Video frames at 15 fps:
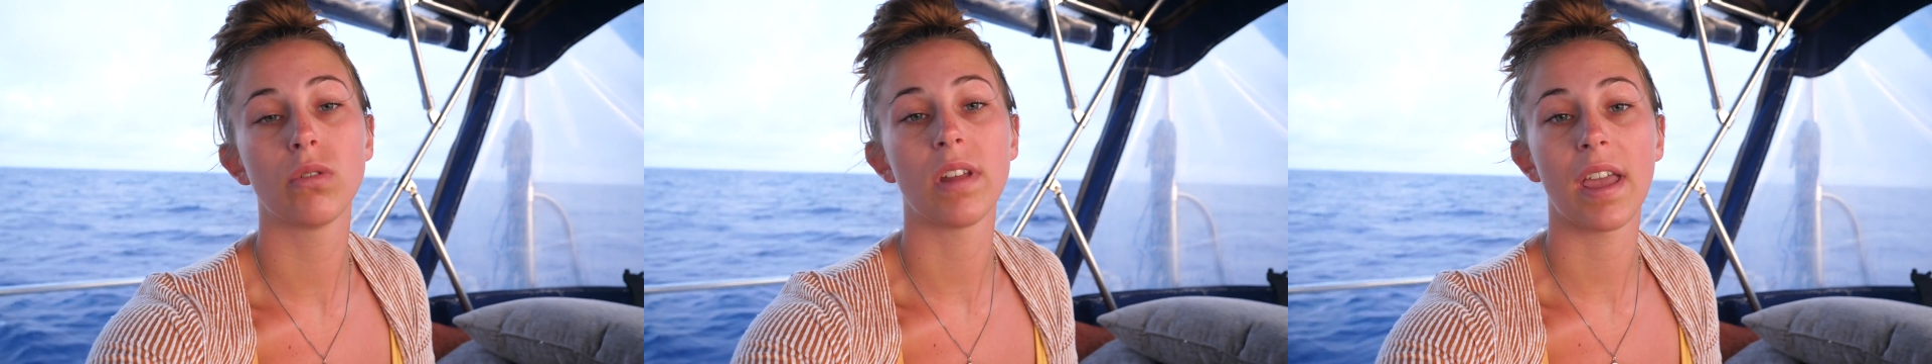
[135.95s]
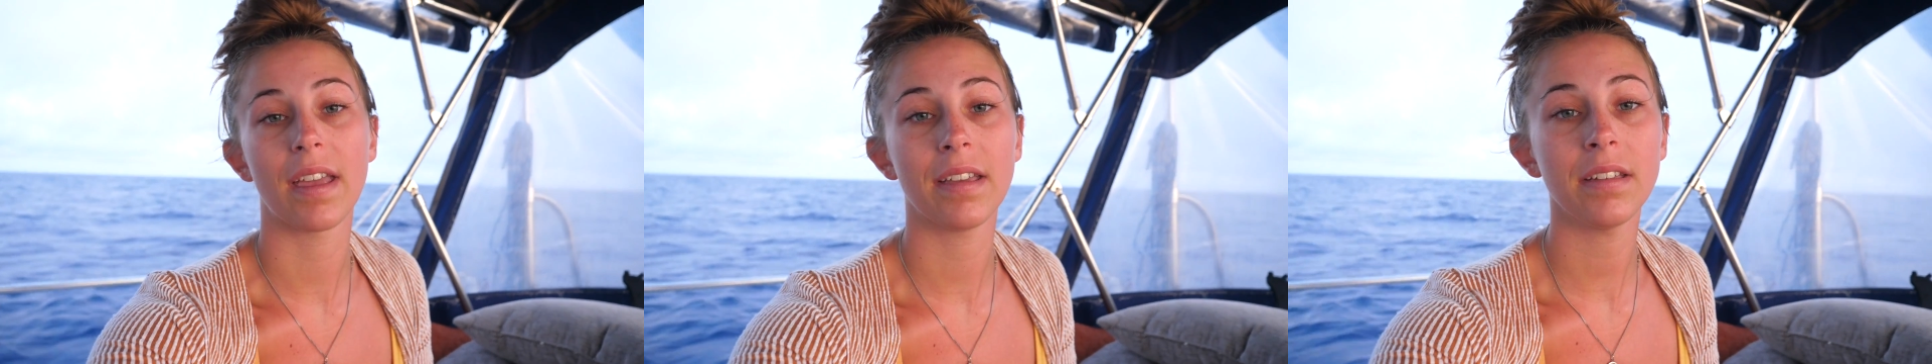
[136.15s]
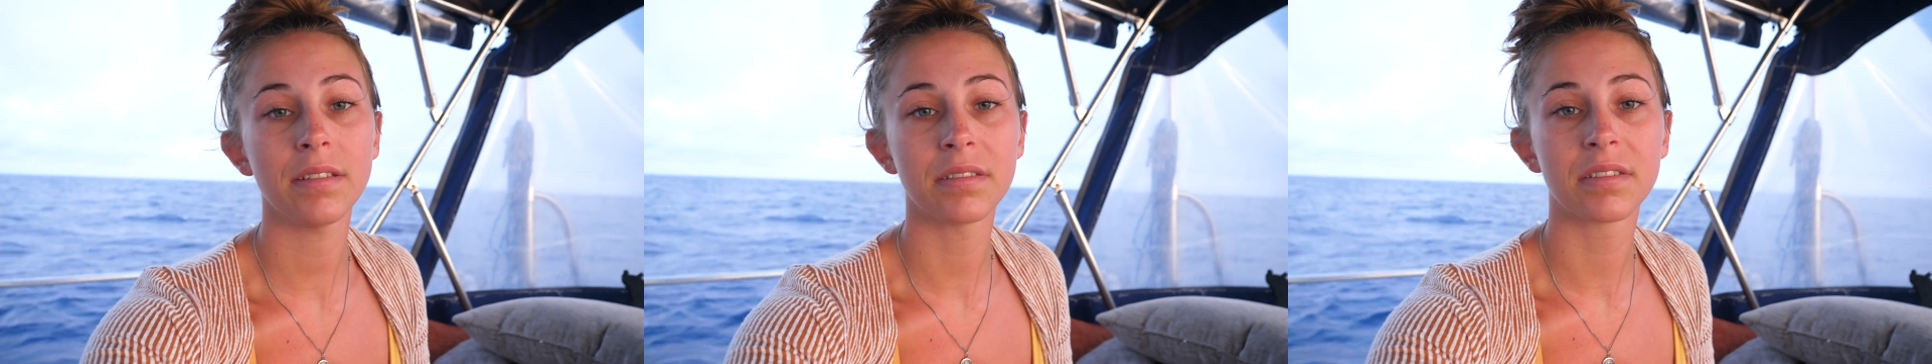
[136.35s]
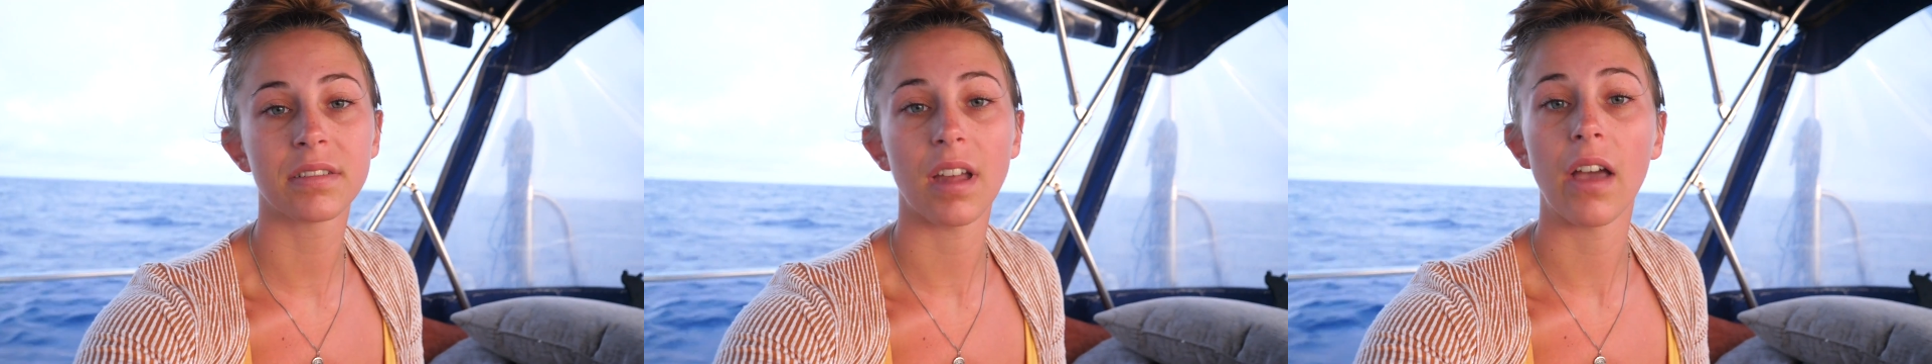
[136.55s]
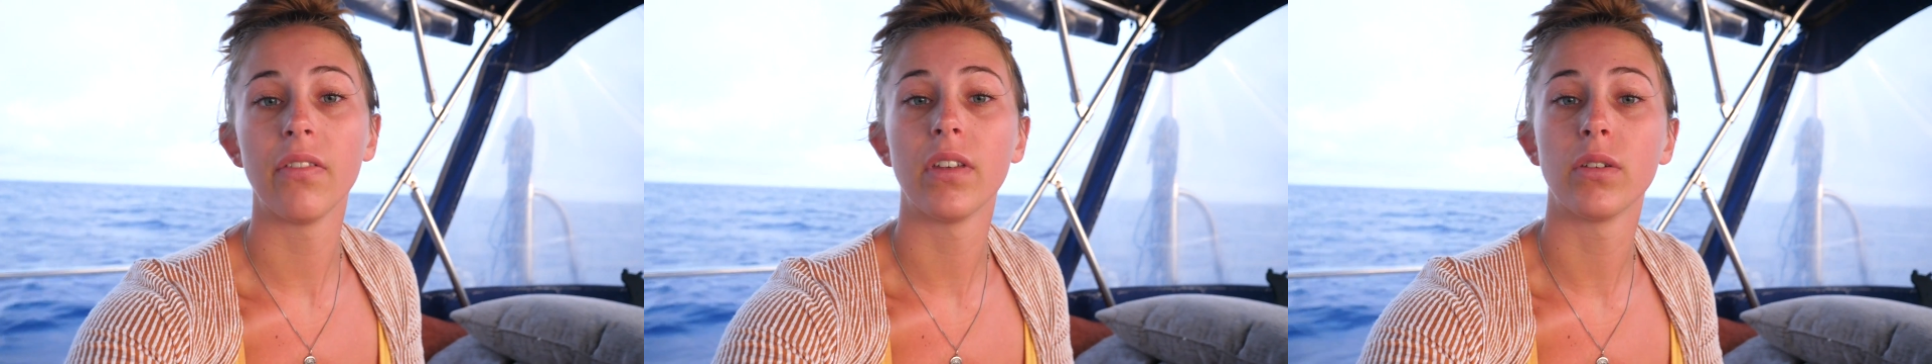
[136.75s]
days
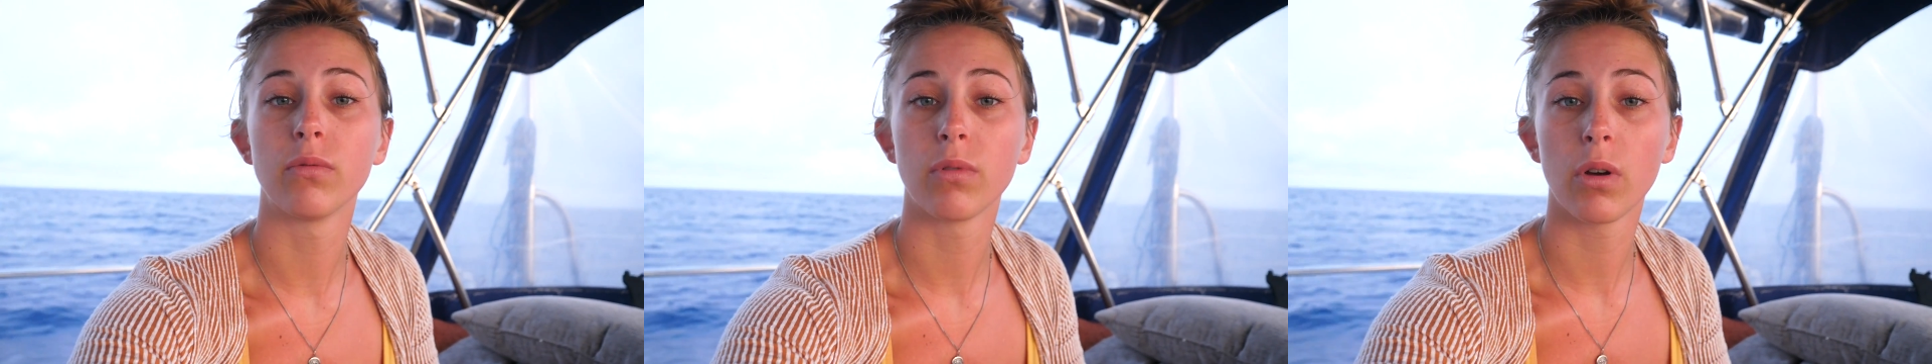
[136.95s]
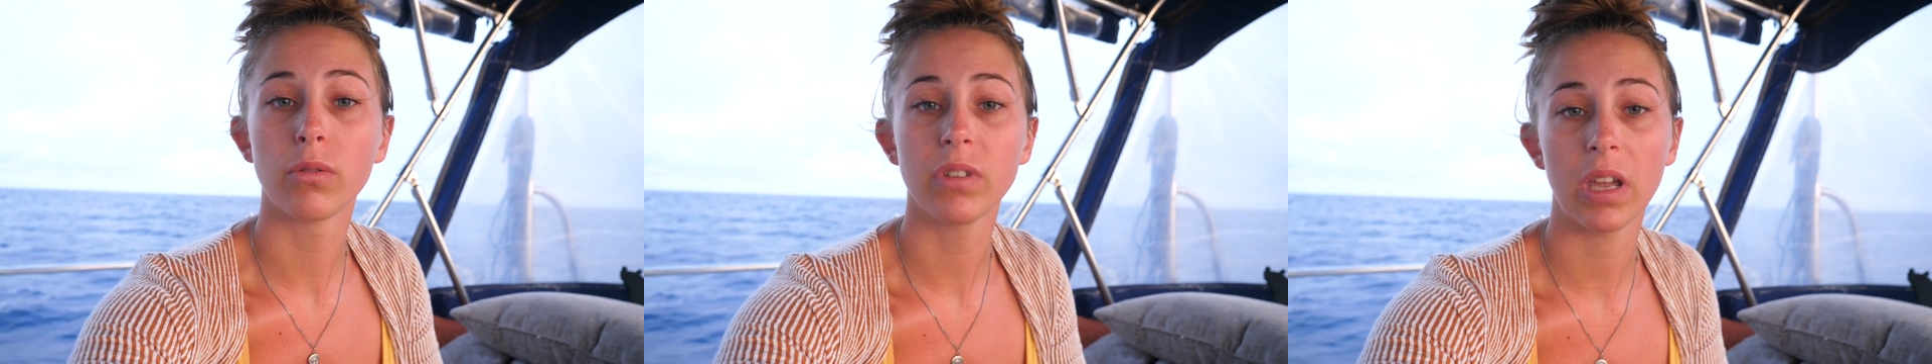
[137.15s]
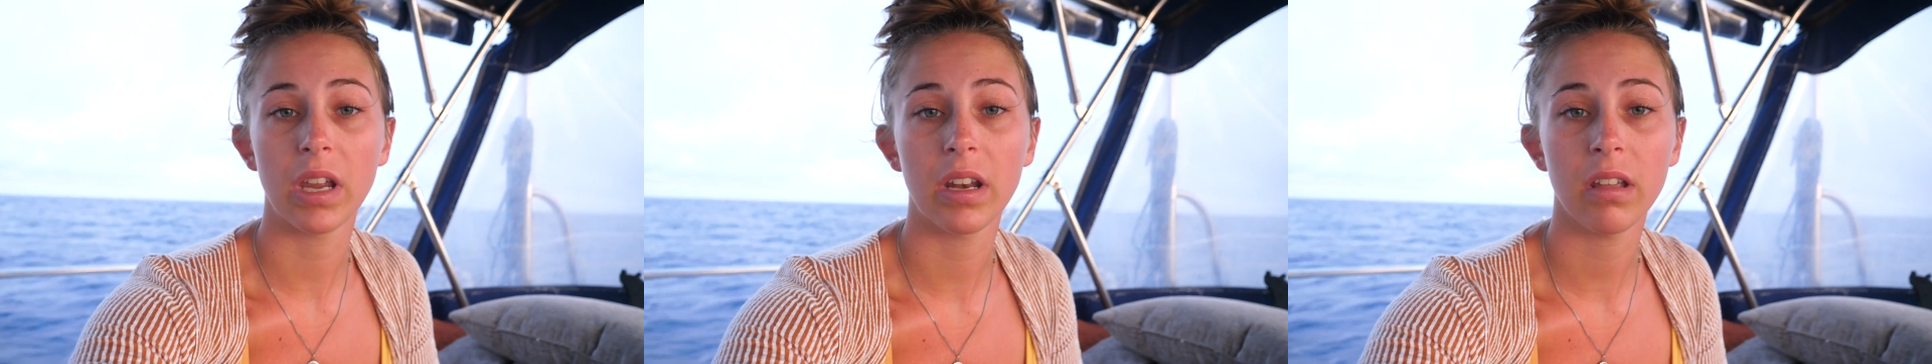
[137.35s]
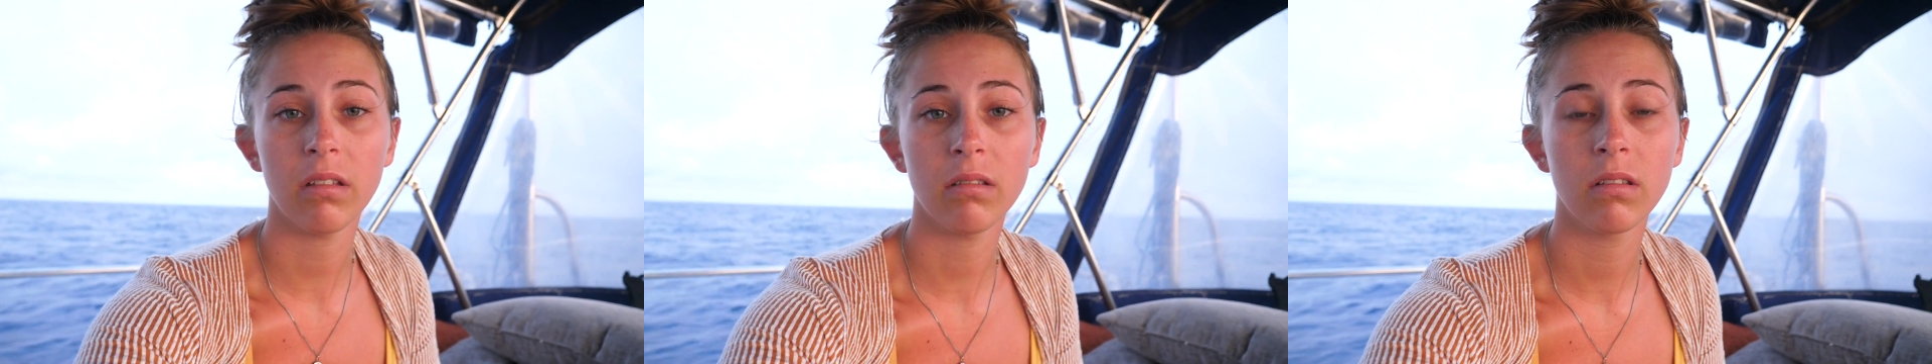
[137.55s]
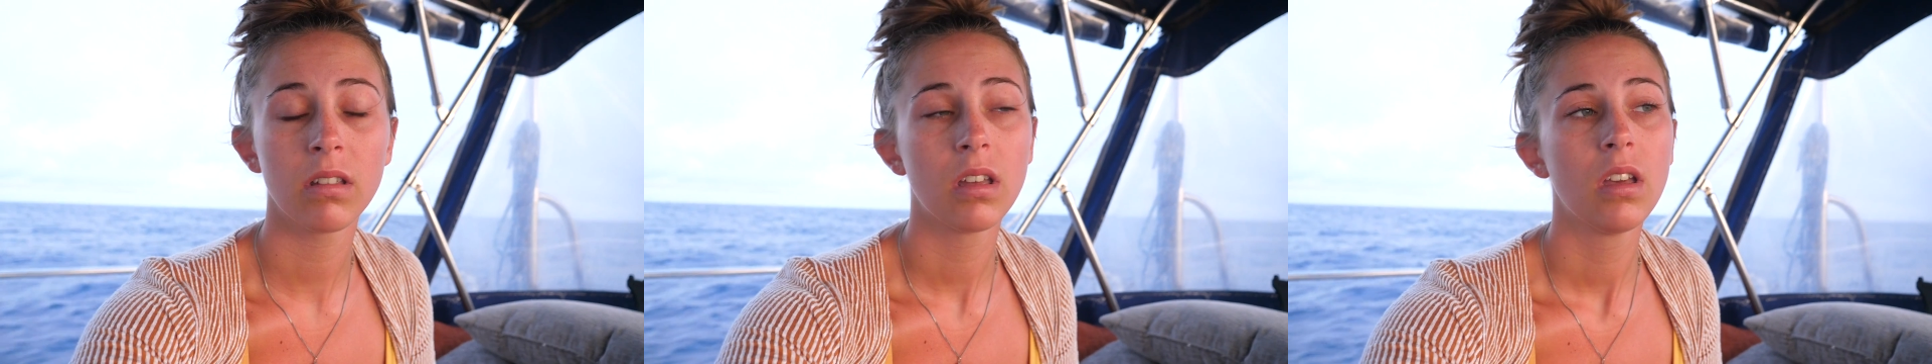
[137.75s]
and then rotating.